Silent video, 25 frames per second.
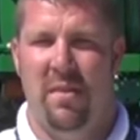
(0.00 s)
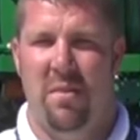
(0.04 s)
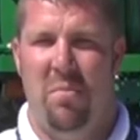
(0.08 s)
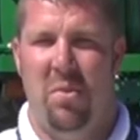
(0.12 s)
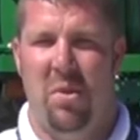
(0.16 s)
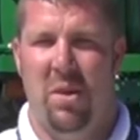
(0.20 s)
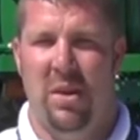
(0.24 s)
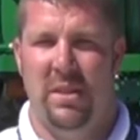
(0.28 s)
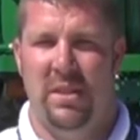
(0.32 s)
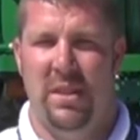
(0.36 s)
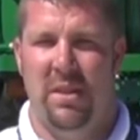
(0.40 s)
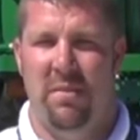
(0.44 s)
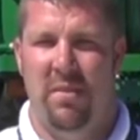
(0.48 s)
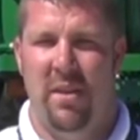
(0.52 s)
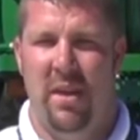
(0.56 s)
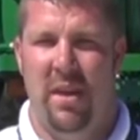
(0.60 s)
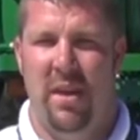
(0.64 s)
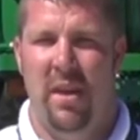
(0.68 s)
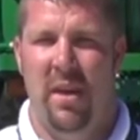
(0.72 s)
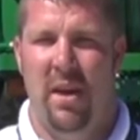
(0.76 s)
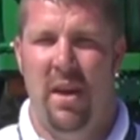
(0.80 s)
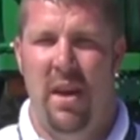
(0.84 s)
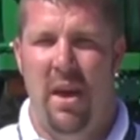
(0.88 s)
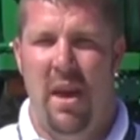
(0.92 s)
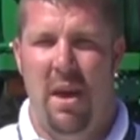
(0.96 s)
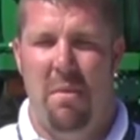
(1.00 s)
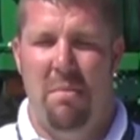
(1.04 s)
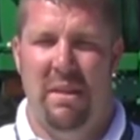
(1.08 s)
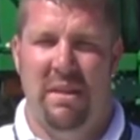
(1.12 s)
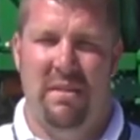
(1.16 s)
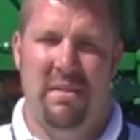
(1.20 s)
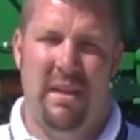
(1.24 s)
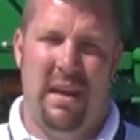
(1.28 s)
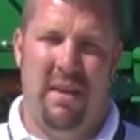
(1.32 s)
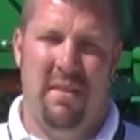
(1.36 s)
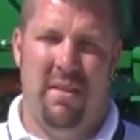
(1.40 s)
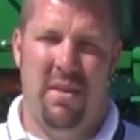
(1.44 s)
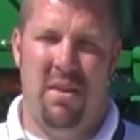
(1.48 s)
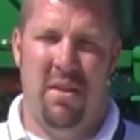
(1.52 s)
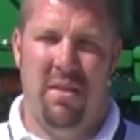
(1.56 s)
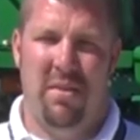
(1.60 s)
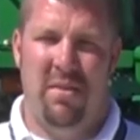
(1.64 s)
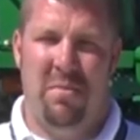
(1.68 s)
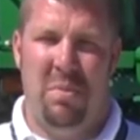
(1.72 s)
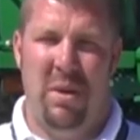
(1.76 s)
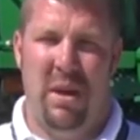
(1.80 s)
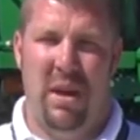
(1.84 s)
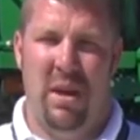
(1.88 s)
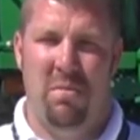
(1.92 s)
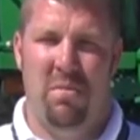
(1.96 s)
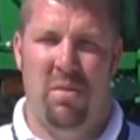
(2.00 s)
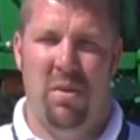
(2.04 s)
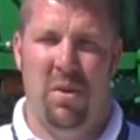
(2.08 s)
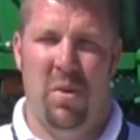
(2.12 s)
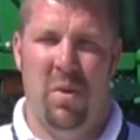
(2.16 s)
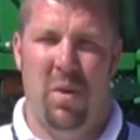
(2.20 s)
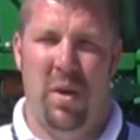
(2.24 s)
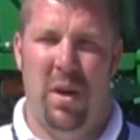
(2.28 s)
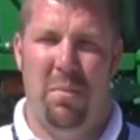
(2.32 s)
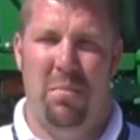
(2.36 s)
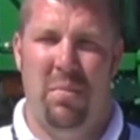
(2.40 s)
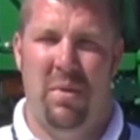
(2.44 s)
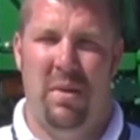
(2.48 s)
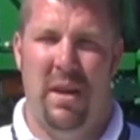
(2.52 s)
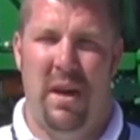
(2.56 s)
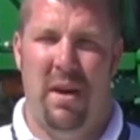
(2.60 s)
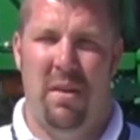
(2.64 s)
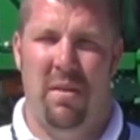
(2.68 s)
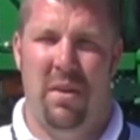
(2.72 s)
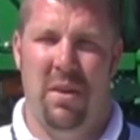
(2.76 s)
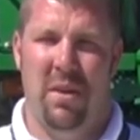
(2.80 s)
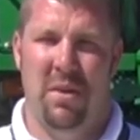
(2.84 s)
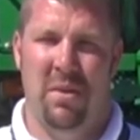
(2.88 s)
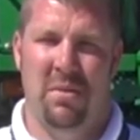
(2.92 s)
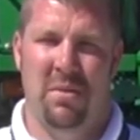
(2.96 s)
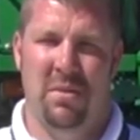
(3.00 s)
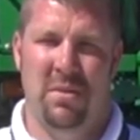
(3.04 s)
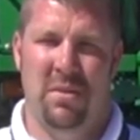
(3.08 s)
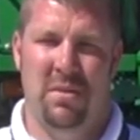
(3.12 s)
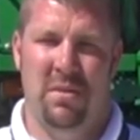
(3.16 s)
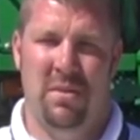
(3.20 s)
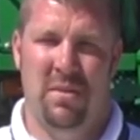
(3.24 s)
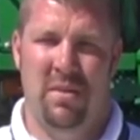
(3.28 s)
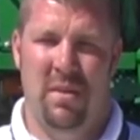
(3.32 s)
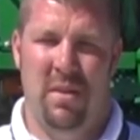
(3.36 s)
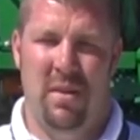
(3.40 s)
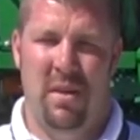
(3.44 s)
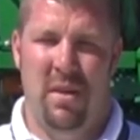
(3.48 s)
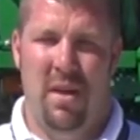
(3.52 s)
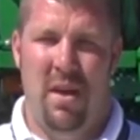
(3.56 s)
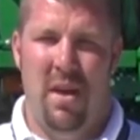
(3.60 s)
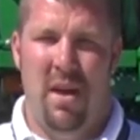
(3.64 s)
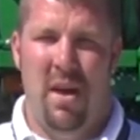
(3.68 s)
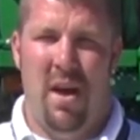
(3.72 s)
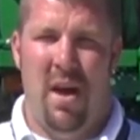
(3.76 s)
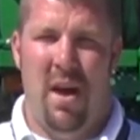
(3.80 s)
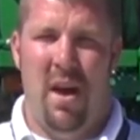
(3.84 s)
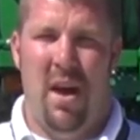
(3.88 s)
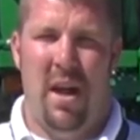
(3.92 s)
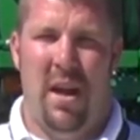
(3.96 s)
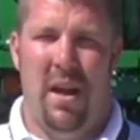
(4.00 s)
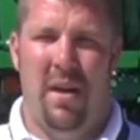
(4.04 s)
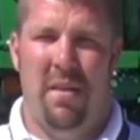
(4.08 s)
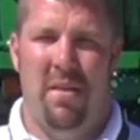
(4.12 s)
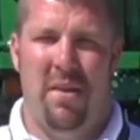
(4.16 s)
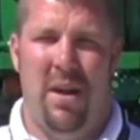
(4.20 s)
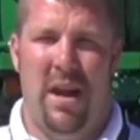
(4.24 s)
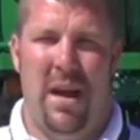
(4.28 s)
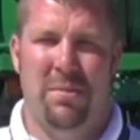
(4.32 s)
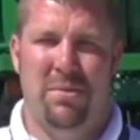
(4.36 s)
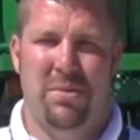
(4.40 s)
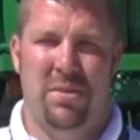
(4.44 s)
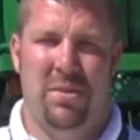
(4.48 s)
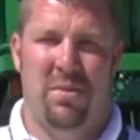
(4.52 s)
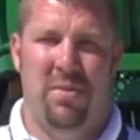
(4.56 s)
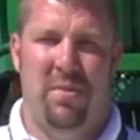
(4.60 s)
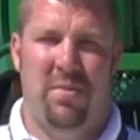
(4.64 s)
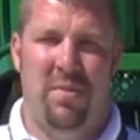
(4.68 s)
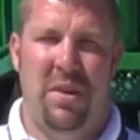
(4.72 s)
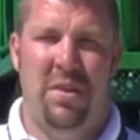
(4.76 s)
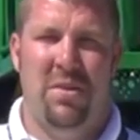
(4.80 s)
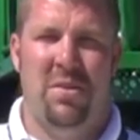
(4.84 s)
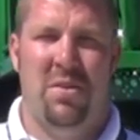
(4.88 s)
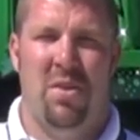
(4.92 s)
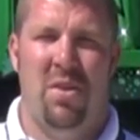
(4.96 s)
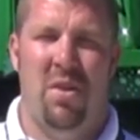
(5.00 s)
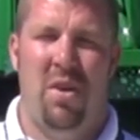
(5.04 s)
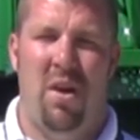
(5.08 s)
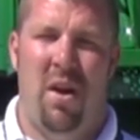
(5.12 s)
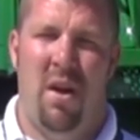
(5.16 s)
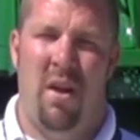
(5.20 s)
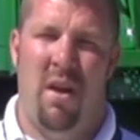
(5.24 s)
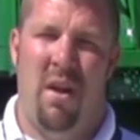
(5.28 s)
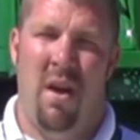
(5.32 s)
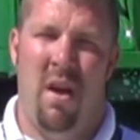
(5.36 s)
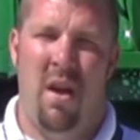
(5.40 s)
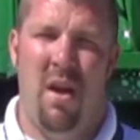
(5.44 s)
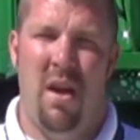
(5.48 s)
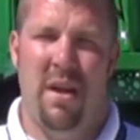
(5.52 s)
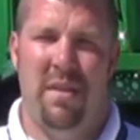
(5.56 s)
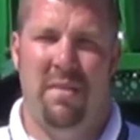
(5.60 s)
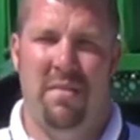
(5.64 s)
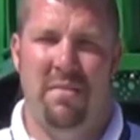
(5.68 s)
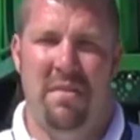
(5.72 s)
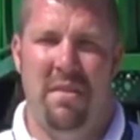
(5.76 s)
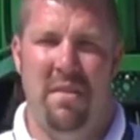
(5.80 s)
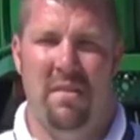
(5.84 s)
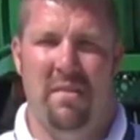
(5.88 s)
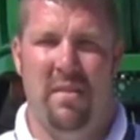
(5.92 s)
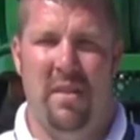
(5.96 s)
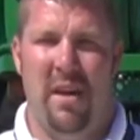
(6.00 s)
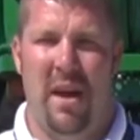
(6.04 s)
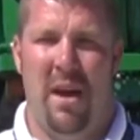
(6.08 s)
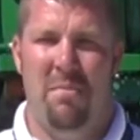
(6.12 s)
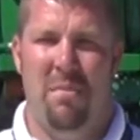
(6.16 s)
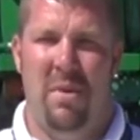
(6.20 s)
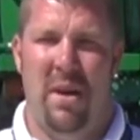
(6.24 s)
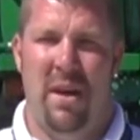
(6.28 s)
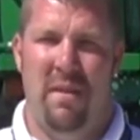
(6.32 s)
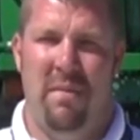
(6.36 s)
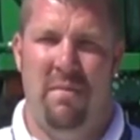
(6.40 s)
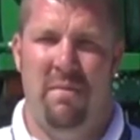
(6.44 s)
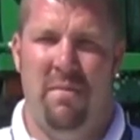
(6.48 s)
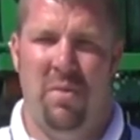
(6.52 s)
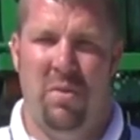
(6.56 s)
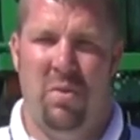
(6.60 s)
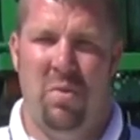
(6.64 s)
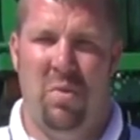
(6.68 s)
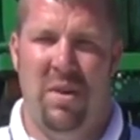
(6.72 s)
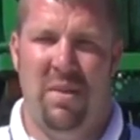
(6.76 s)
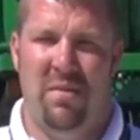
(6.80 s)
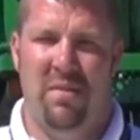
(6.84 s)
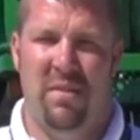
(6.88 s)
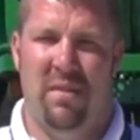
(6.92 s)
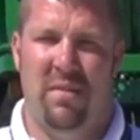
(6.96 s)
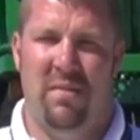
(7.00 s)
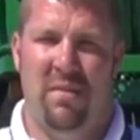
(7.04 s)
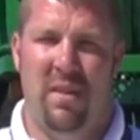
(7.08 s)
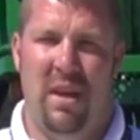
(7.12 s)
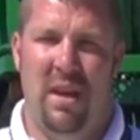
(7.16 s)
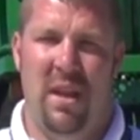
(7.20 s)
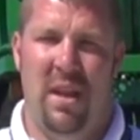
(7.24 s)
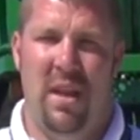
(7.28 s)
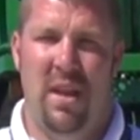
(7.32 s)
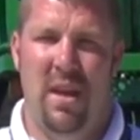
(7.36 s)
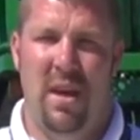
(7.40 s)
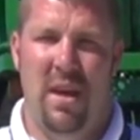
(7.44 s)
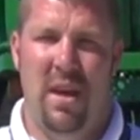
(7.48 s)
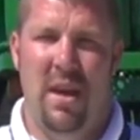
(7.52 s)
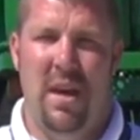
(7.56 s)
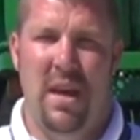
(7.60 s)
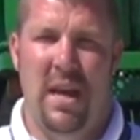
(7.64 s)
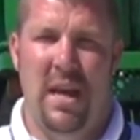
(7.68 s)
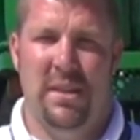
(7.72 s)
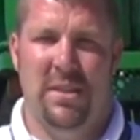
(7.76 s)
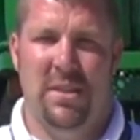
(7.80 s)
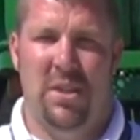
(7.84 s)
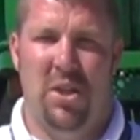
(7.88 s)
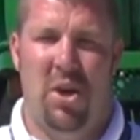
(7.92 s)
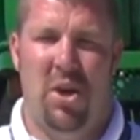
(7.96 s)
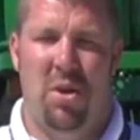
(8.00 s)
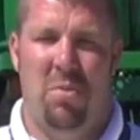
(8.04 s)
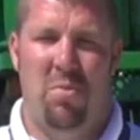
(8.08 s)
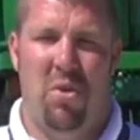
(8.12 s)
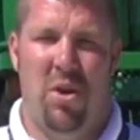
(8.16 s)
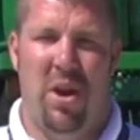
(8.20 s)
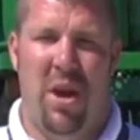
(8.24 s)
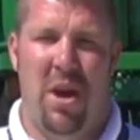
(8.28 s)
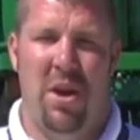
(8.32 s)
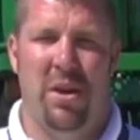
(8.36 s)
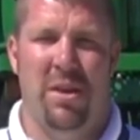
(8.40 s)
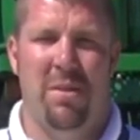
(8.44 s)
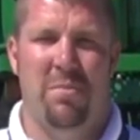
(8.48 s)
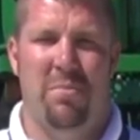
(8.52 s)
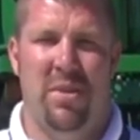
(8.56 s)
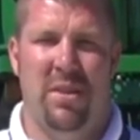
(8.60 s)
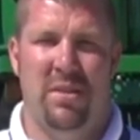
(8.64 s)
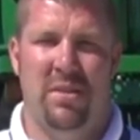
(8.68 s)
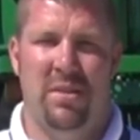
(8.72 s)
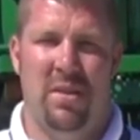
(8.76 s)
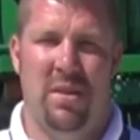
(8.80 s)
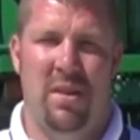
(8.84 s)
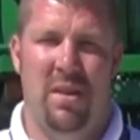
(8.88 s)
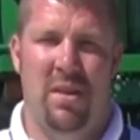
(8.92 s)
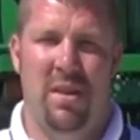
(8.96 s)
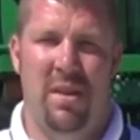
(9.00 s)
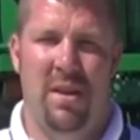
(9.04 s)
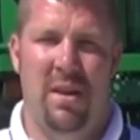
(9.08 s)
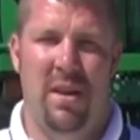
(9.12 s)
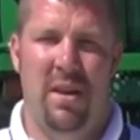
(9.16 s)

their productivity and maintain their speed while going up and down hills. Uh, another optional feature on our S-Series Combine for 2016 is an onboard air compressor.